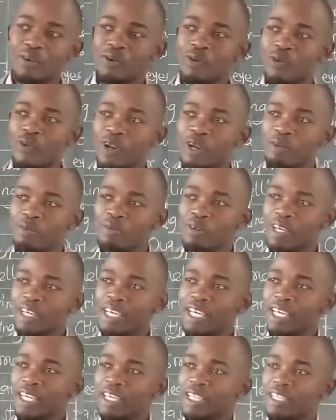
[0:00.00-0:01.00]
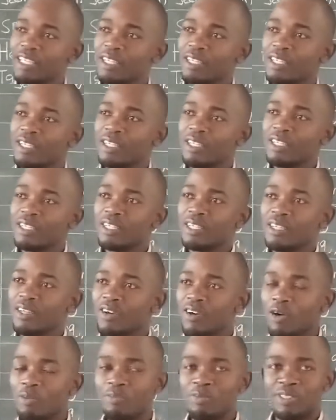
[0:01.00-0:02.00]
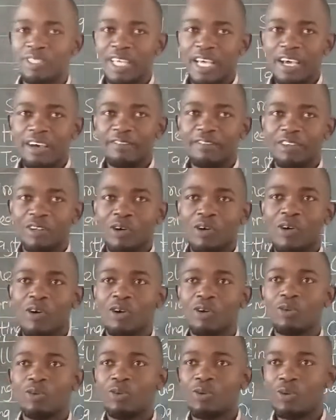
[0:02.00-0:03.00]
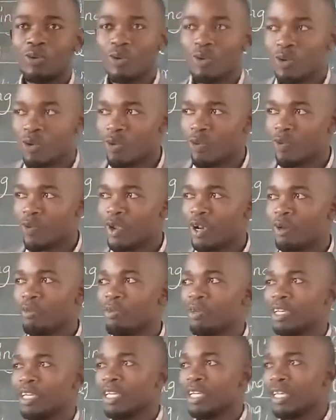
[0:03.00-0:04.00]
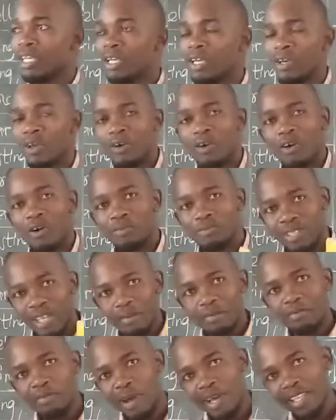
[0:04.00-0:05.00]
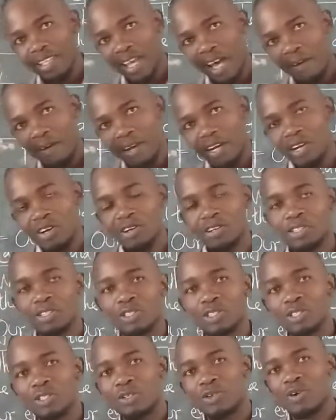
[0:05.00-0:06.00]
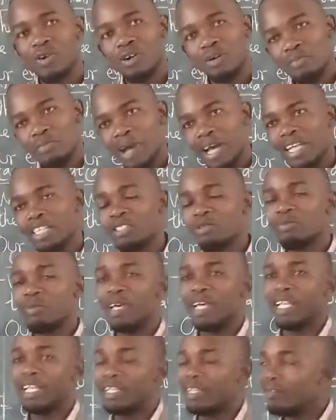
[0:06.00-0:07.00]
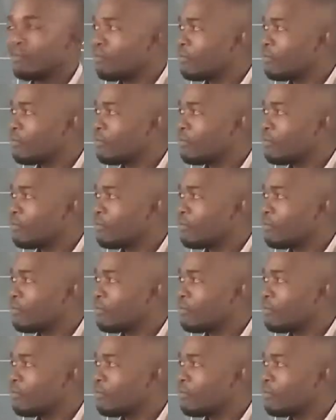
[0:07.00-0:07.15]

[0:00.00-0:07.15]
will be observed or will be observed by our nose, or bad smell.